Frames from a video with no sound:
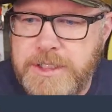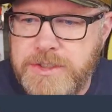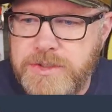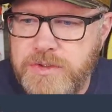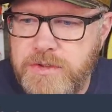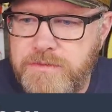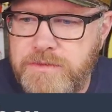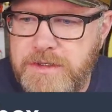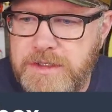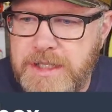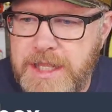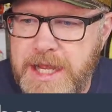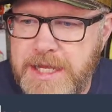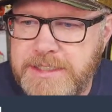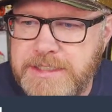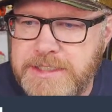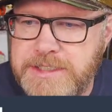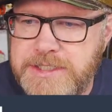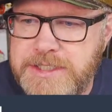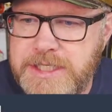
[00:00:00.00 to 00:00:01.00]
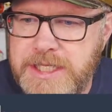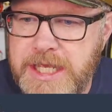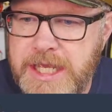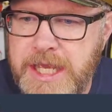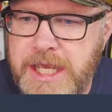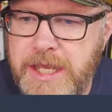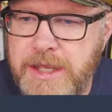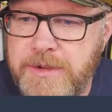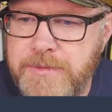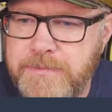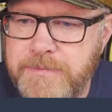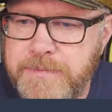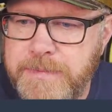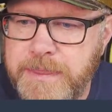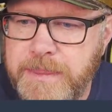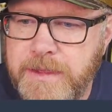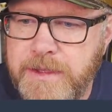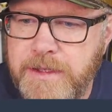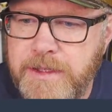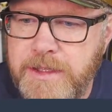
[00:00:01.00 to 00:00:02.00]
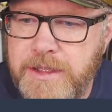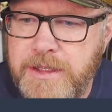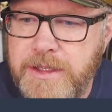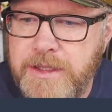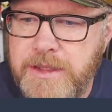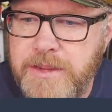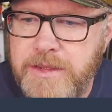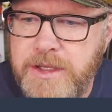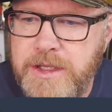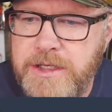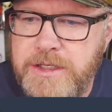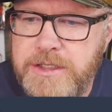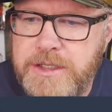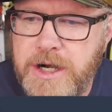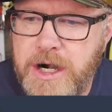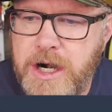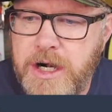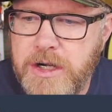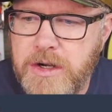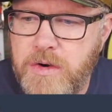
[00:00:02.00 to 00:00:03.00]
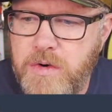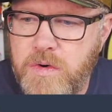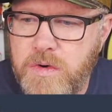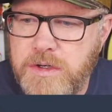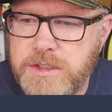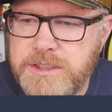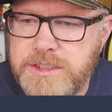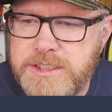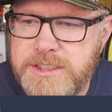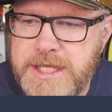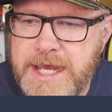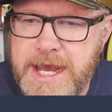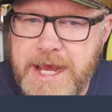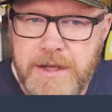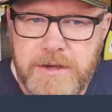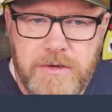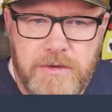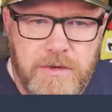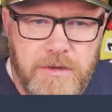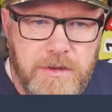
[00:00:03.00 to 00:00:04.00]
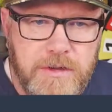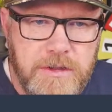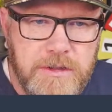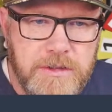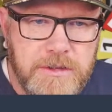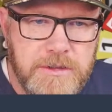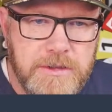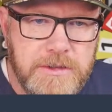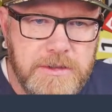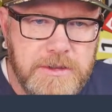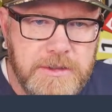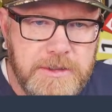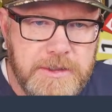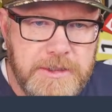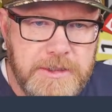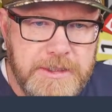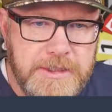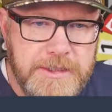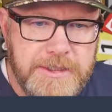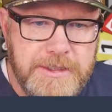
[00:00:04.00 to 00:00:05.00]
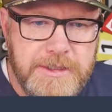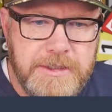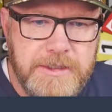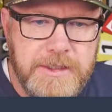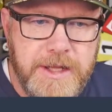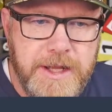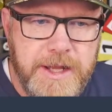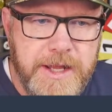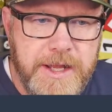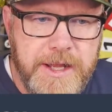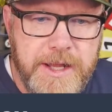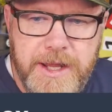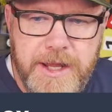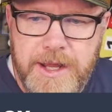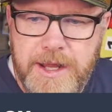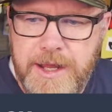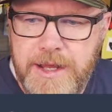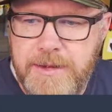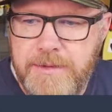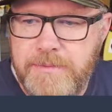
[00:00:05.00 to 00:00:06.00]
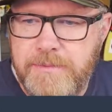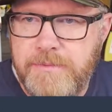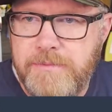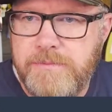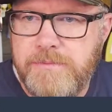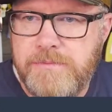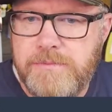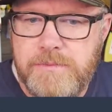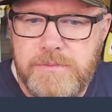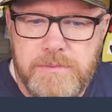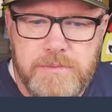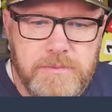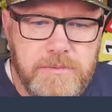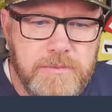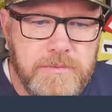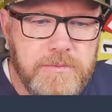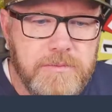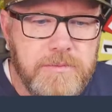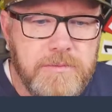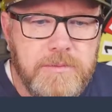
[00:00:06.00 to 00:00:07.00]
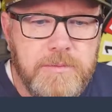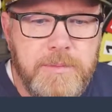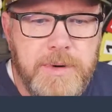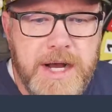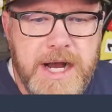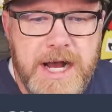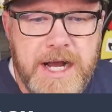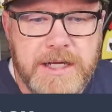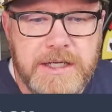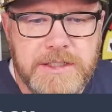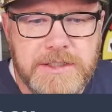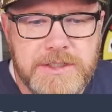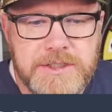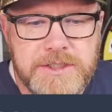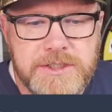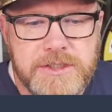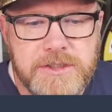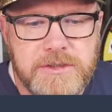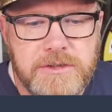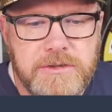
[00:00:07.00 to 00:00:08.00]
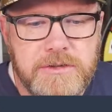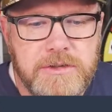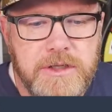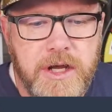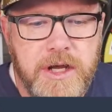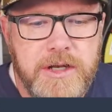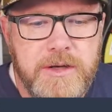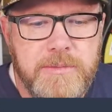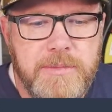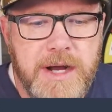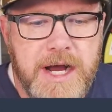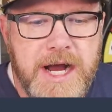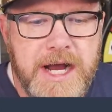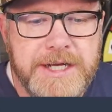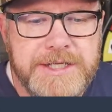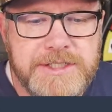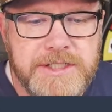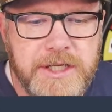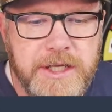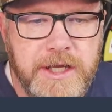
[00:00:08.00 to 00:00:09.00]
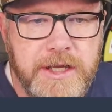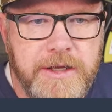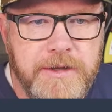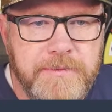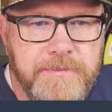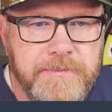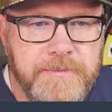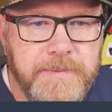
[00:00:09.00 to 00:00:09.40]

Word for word: So if you'd like to see the dark horse tackle uh, box unboxing,